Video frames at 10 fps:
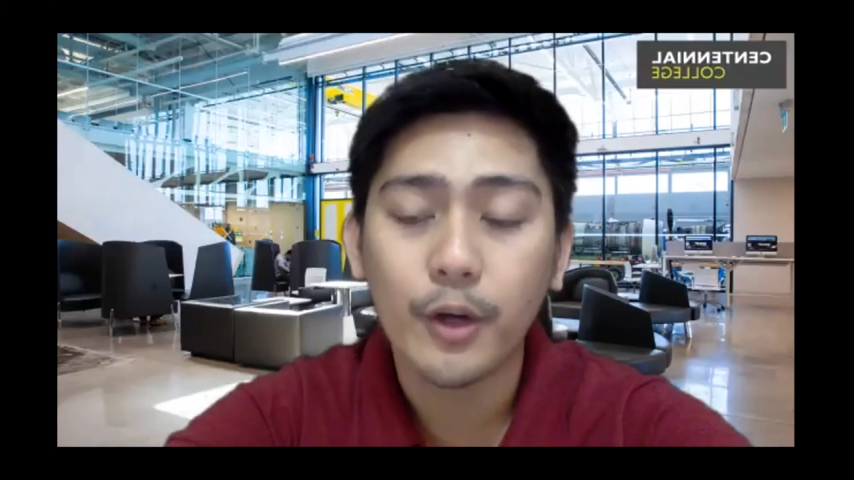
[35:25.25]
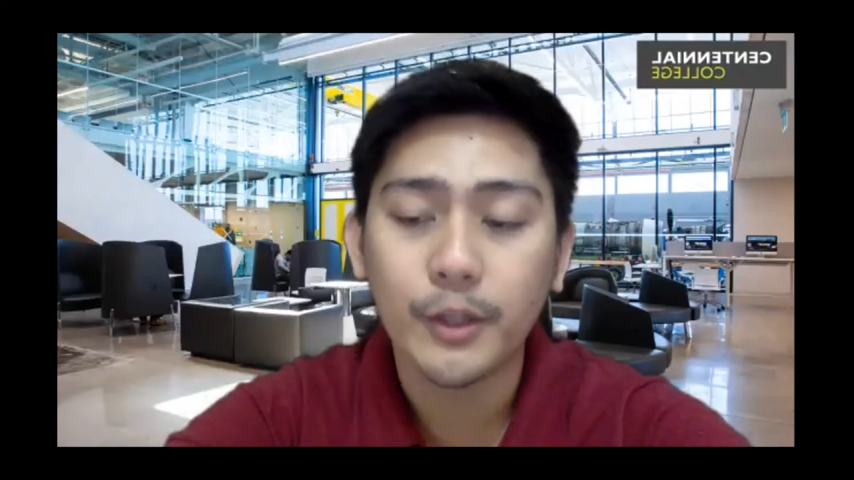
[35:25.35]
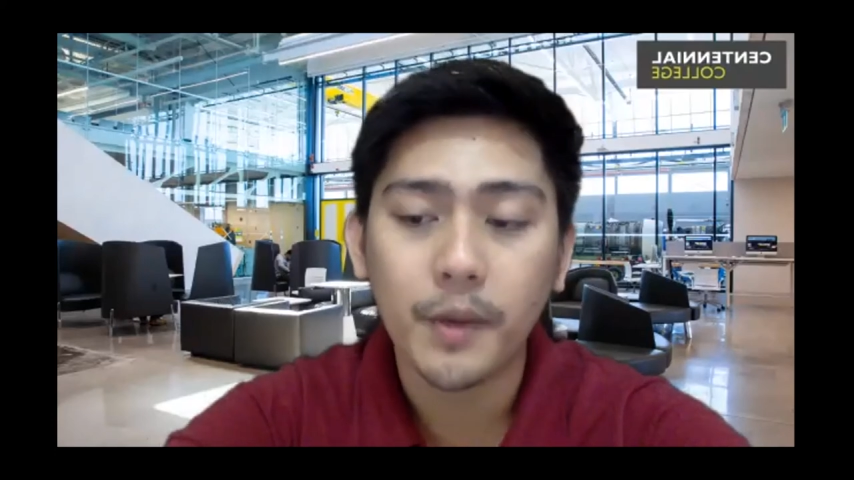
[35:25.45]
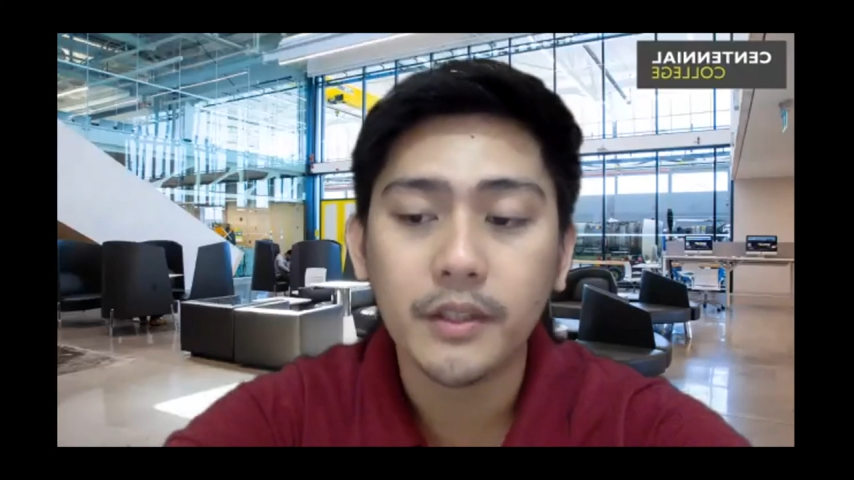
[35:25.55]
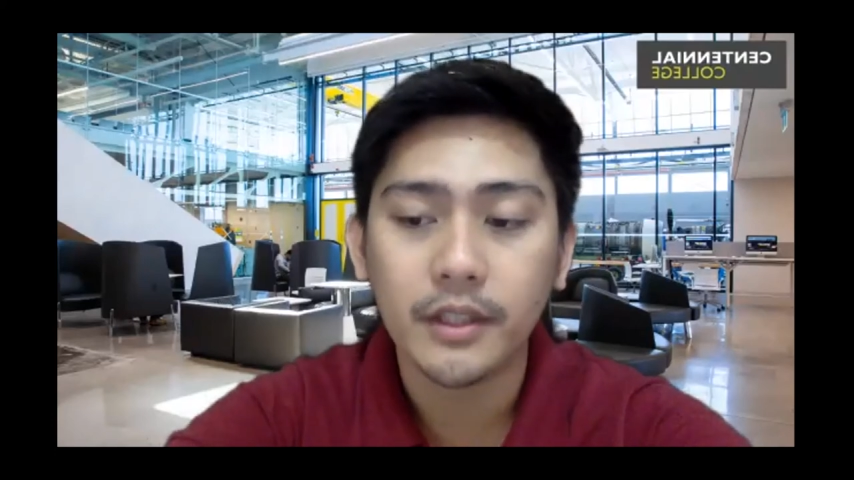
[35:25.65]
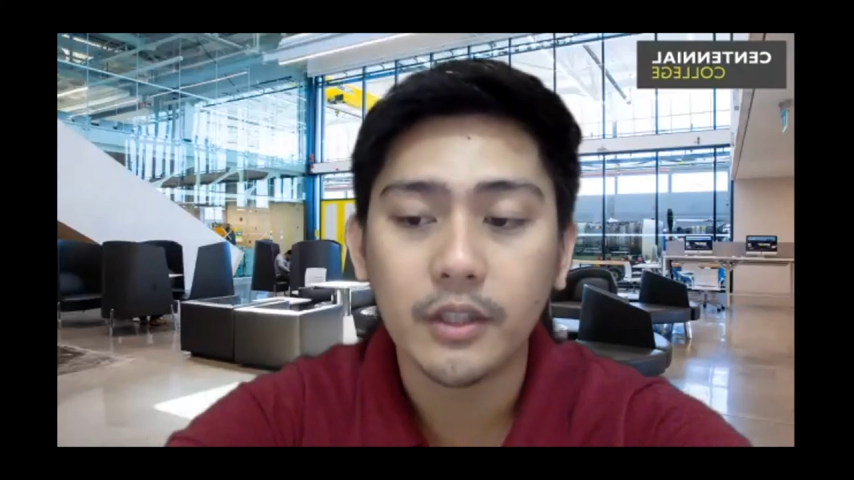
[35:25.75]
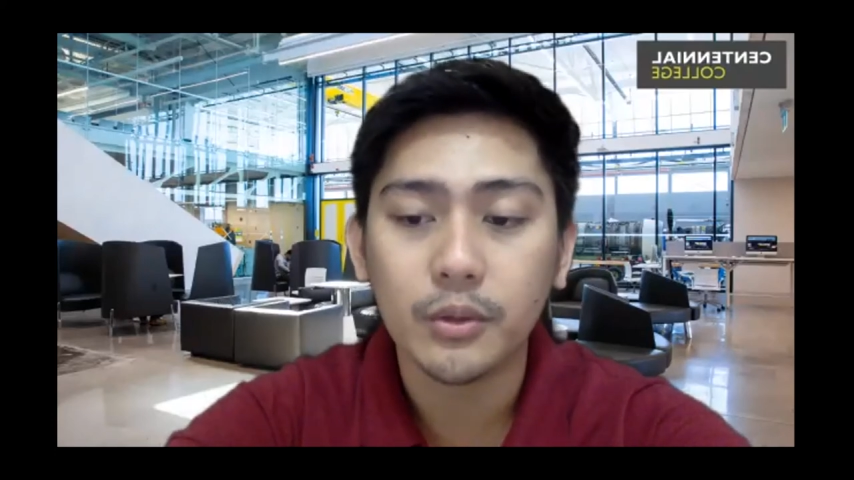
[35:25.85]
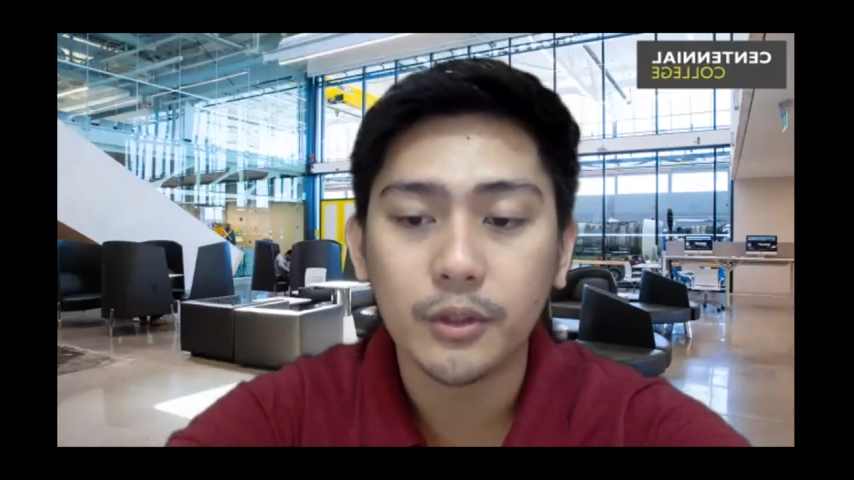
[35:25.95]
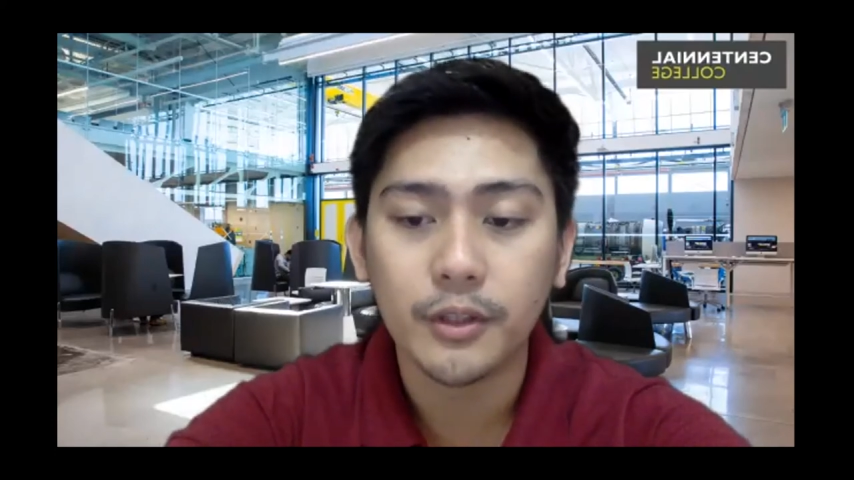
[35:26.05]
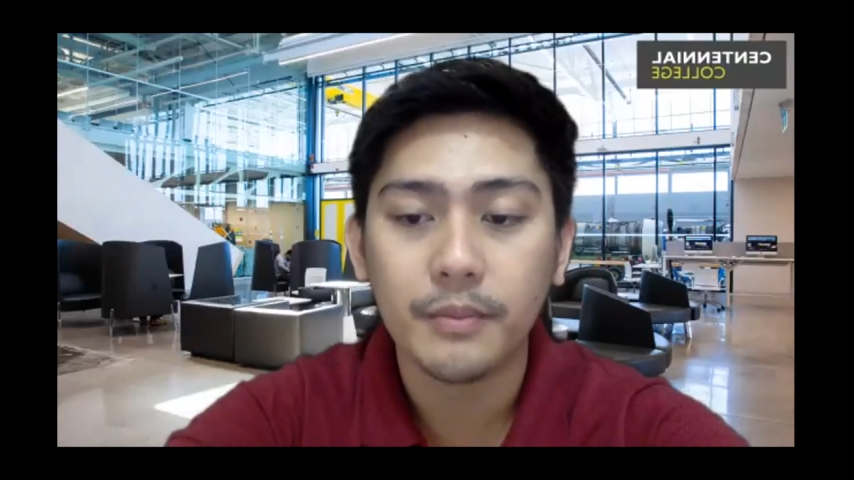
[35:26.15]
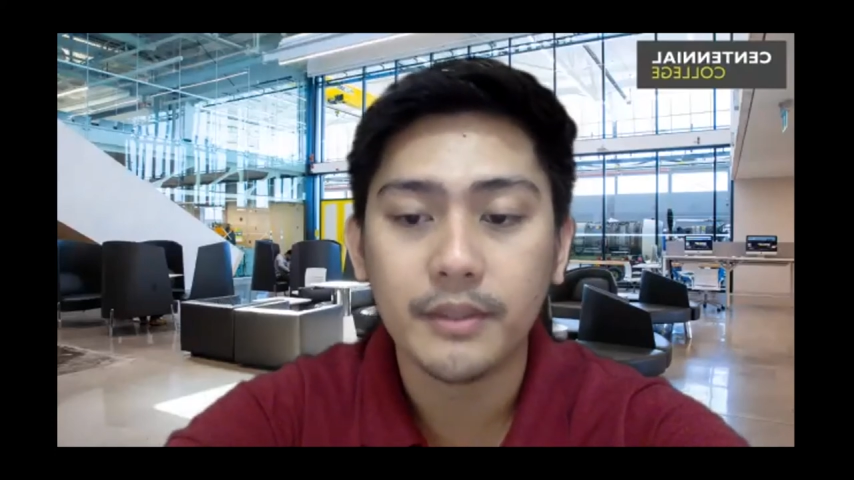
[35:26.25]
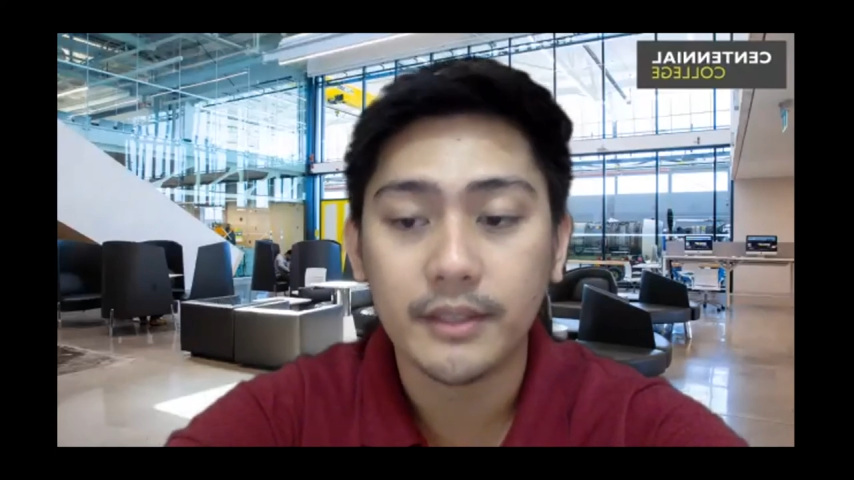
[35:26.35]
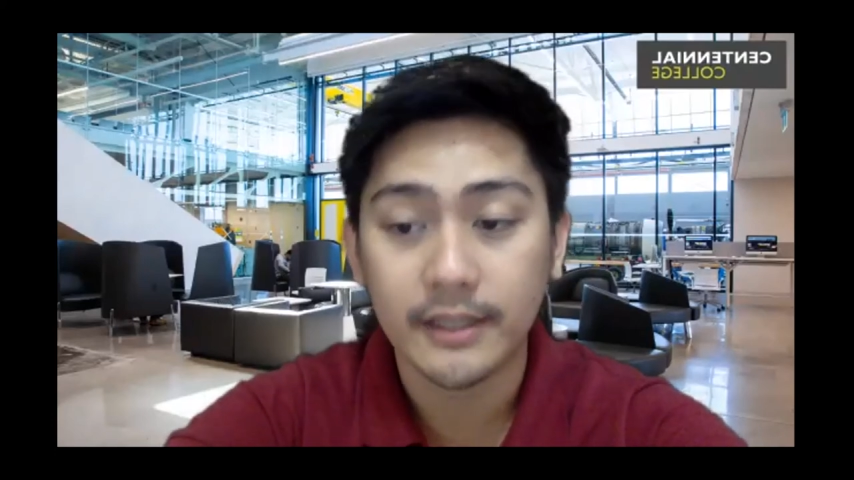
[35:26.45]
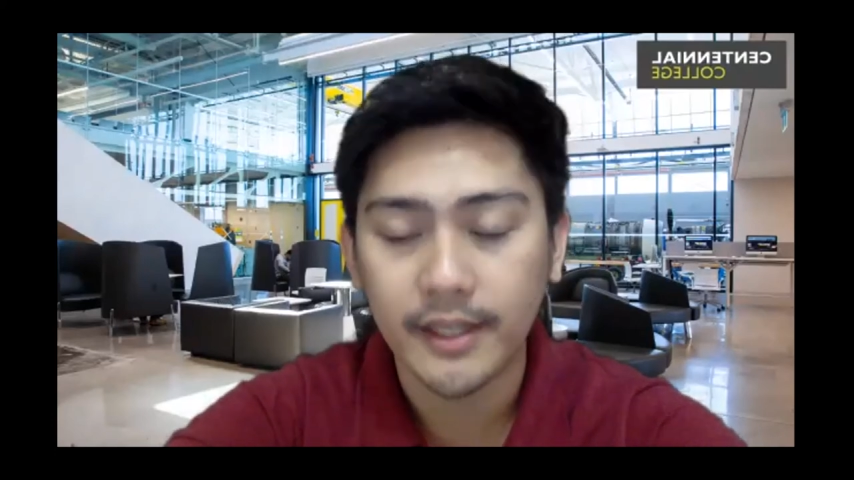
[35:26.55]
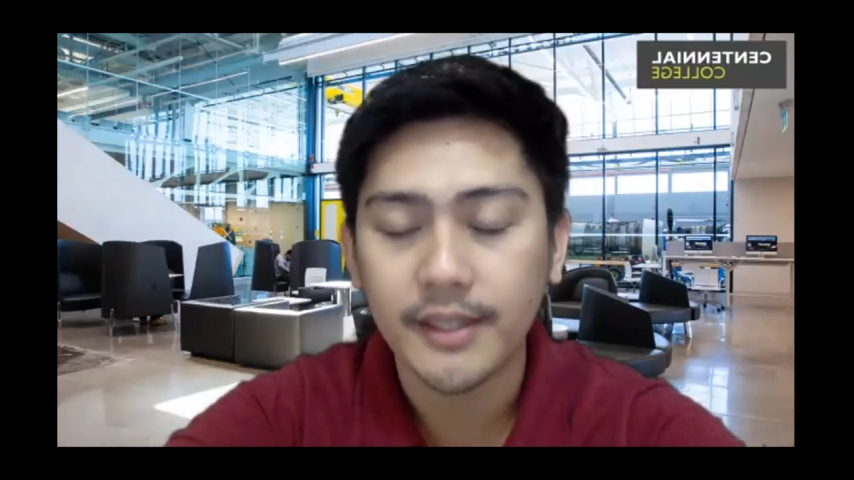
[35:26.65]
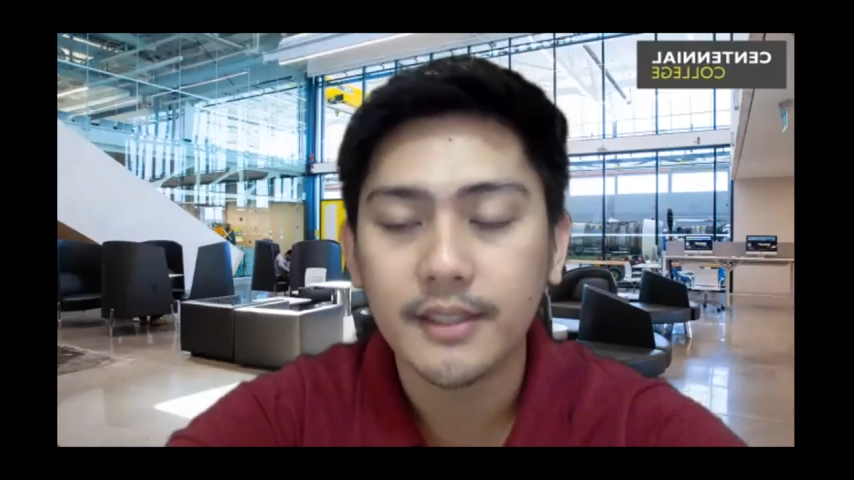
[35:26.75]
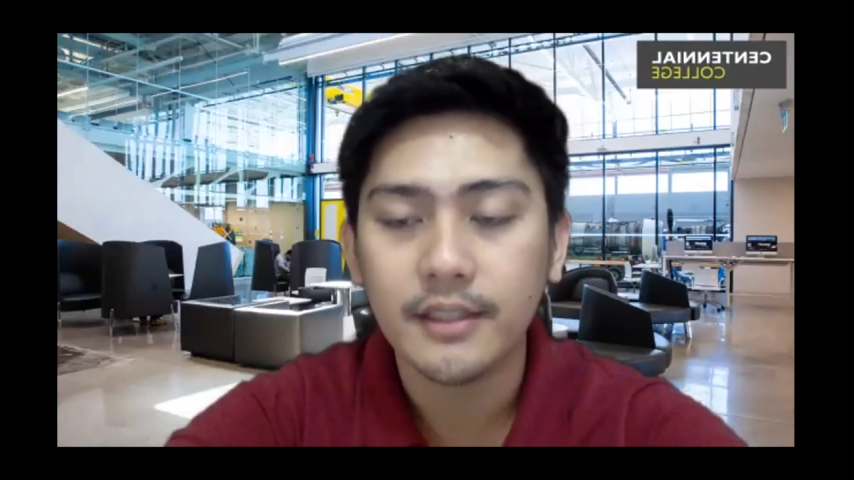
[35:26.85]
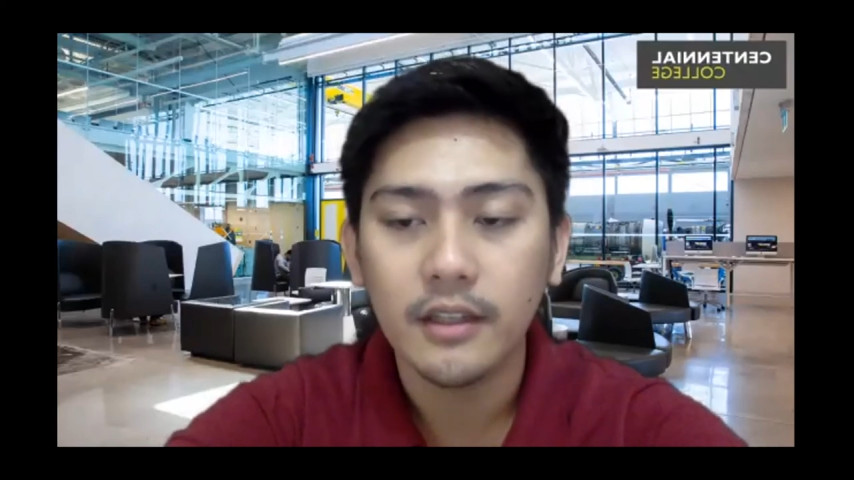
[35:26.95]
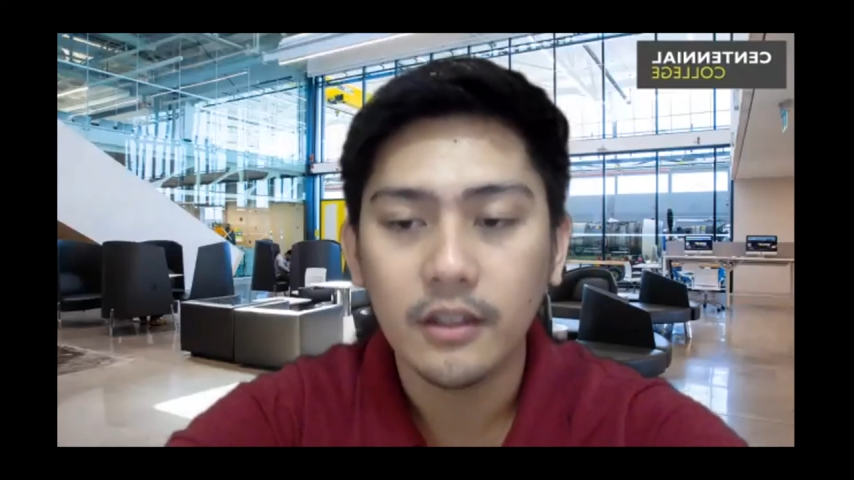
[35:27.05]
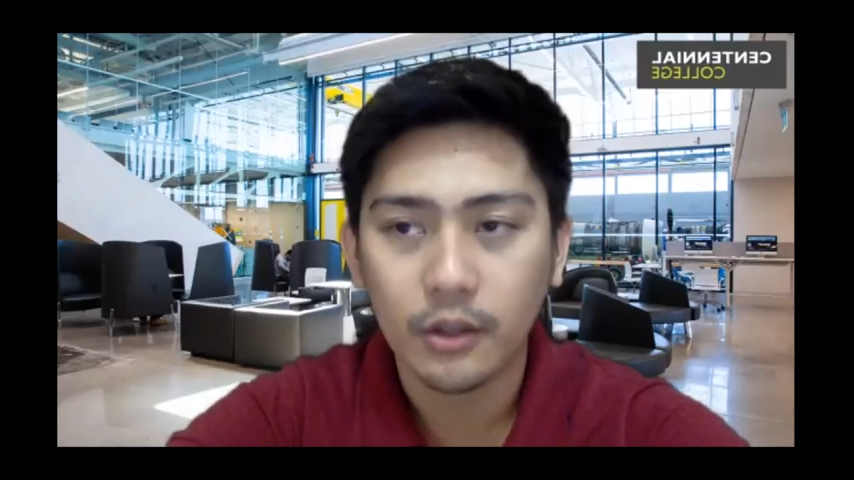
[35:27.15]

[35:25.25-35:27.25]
response in two to three business days.